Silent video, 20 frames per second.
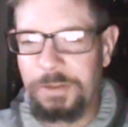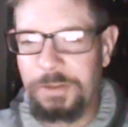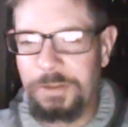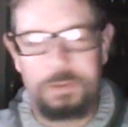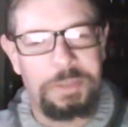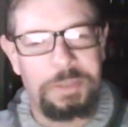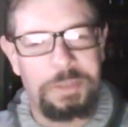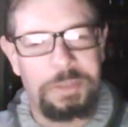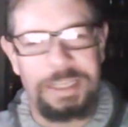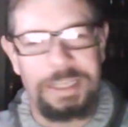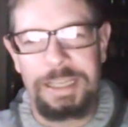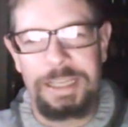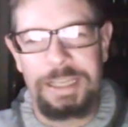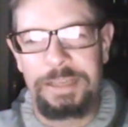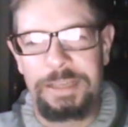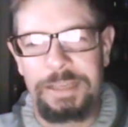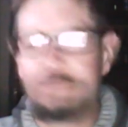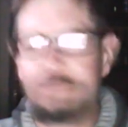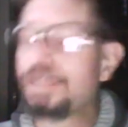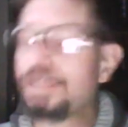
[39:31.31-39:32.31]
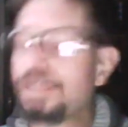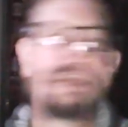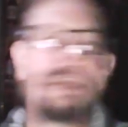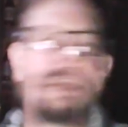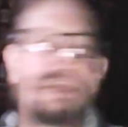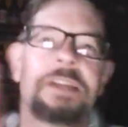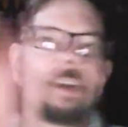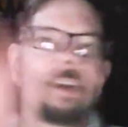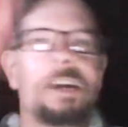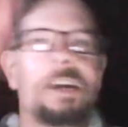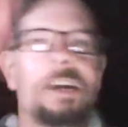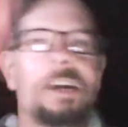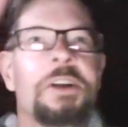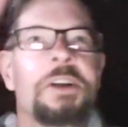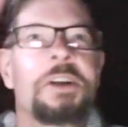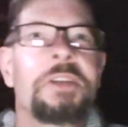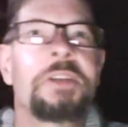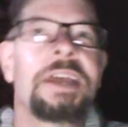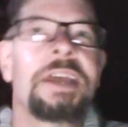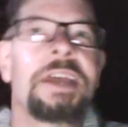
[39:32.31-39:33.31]
Ah, those were the days, the
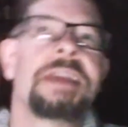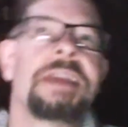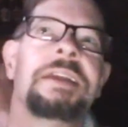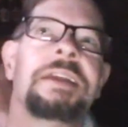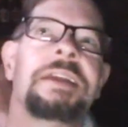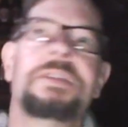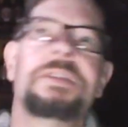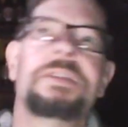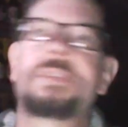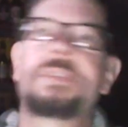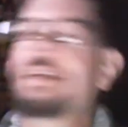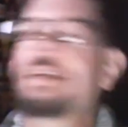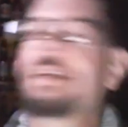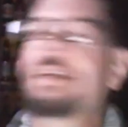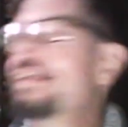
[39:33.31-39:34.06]
good old days.